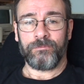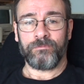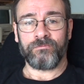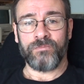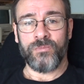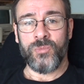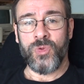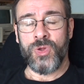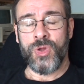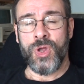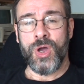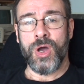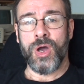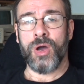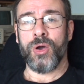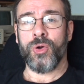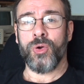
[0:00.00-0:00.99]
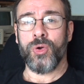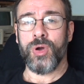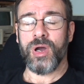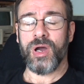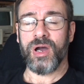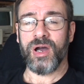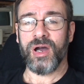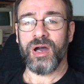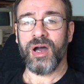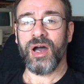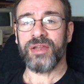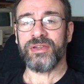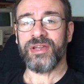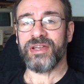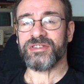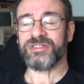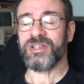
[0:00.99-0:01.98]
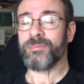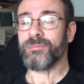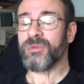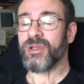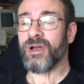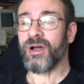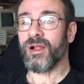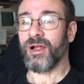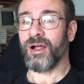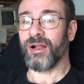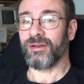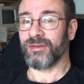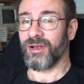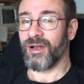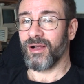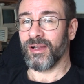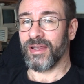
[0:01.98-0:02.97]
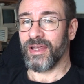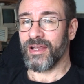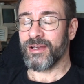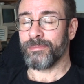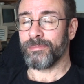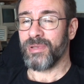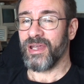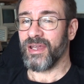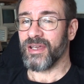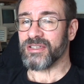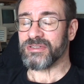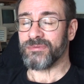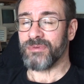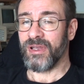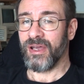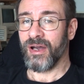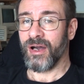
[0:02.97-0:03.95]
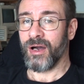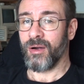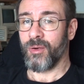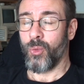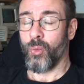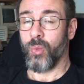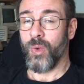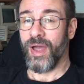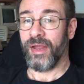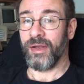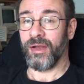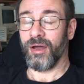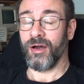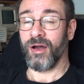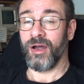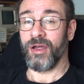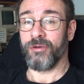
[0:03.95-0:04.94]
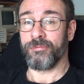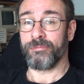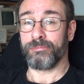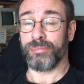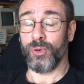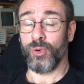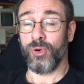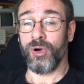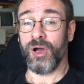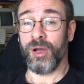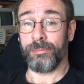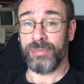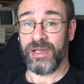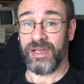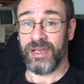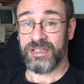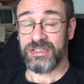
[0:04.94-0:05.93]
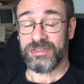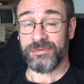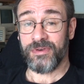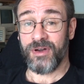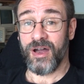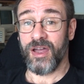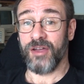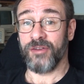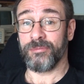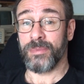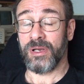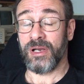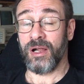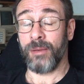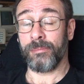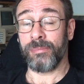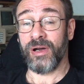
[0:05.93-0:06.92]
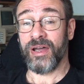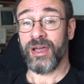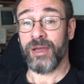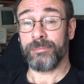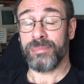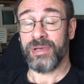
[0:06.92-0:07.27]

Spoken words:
no, That's something I'll get a PSVR when I've bought a PS5, but I'll buy a